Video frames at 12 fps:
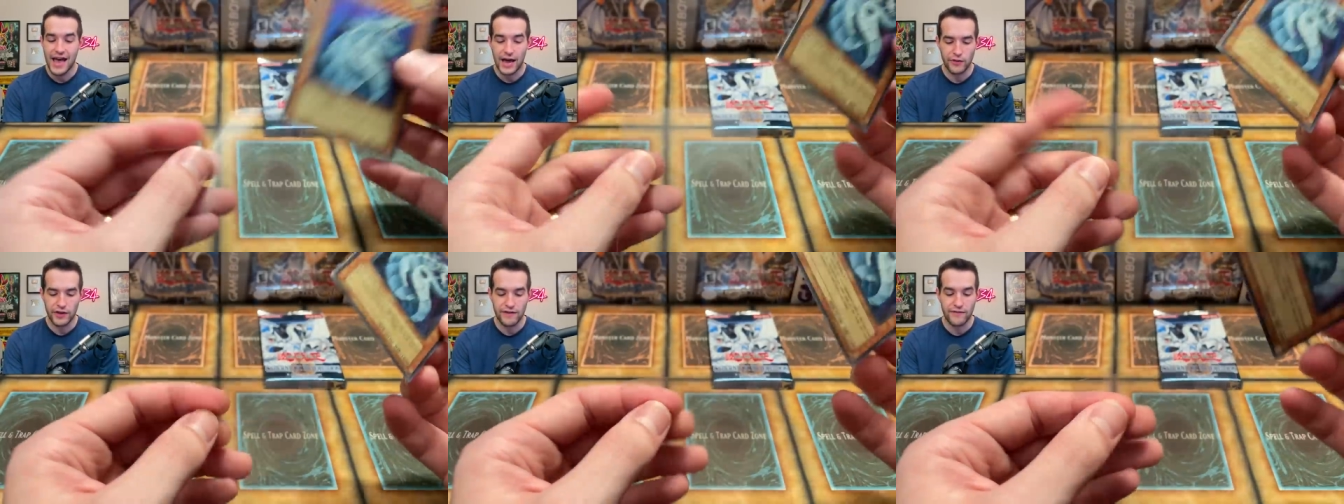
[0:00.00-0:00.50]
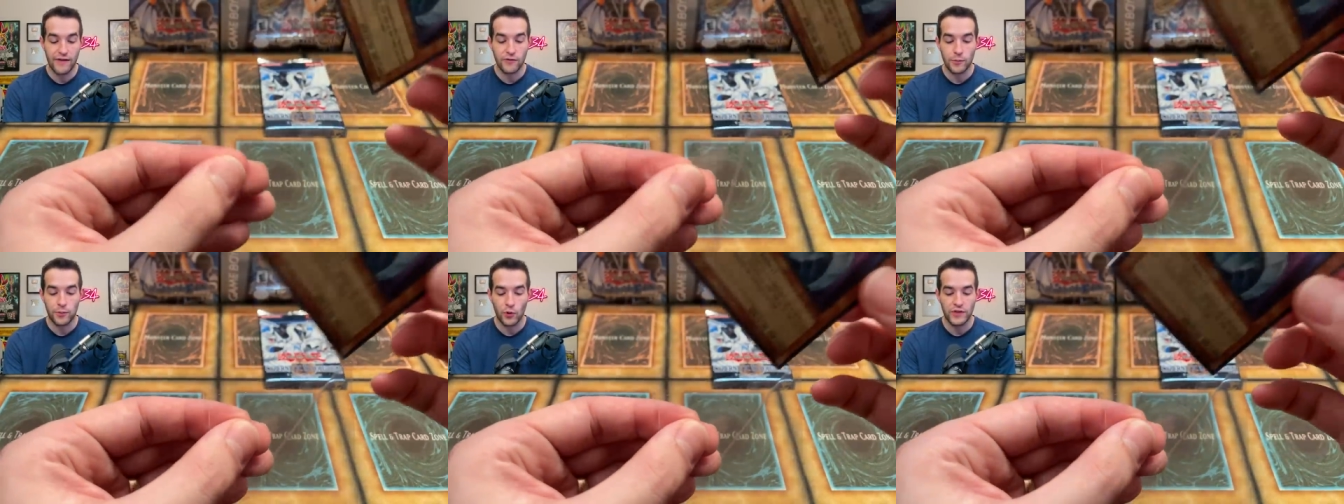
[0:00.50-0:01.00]
I don't think I've
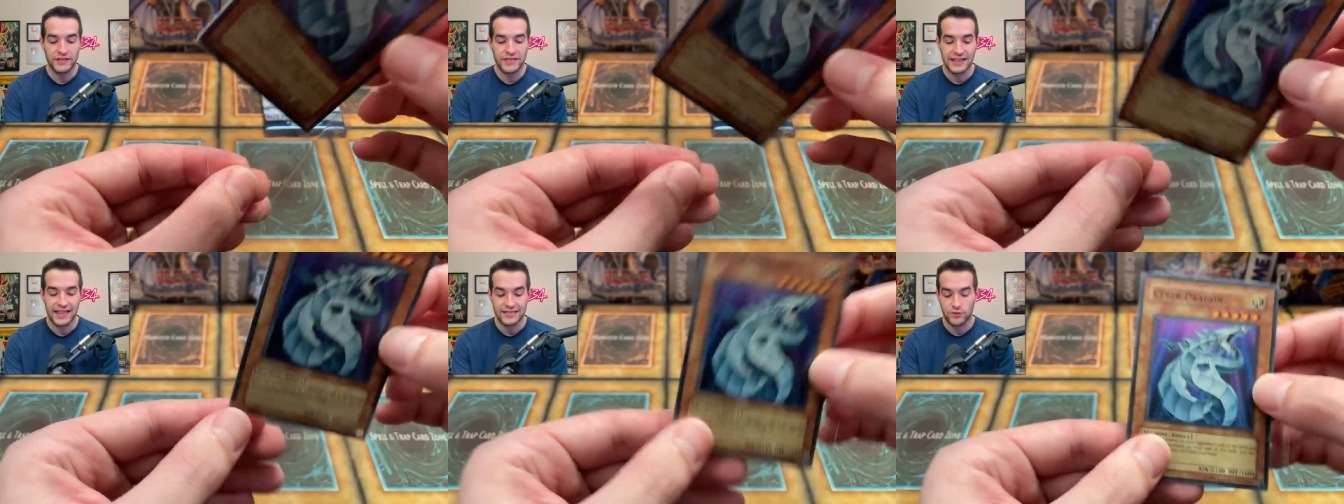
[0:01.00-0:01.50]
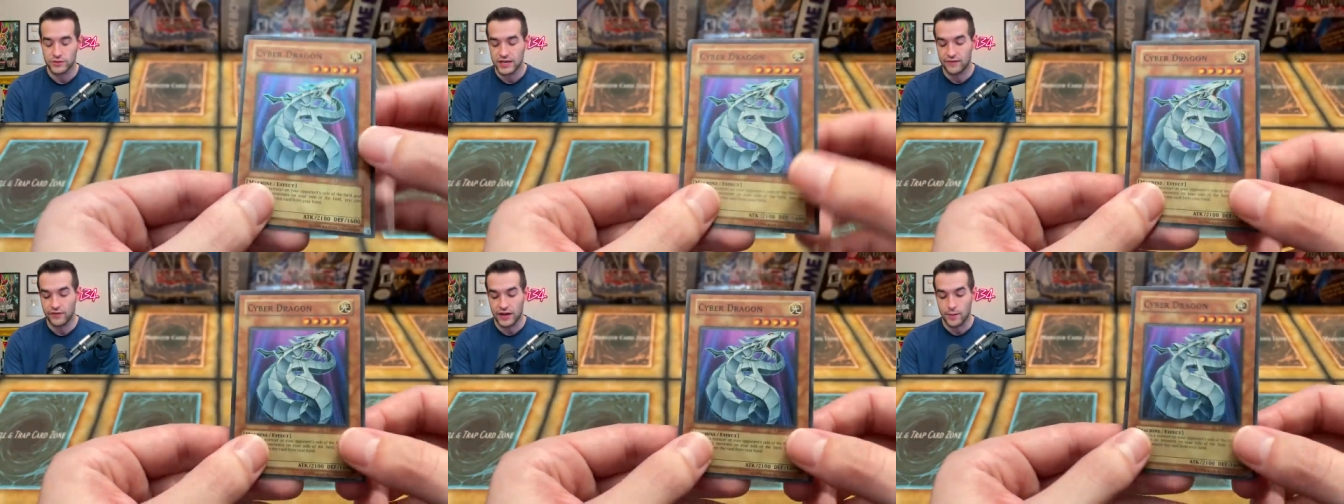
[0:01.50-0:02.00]
ever pulled this unless it was
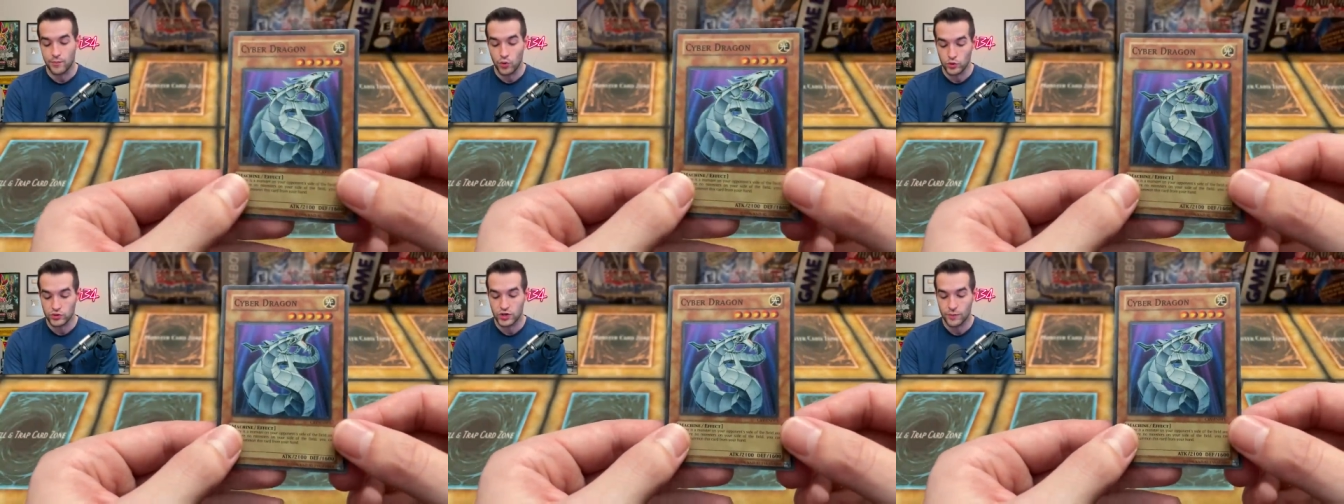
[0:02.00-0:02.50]
out of like a booster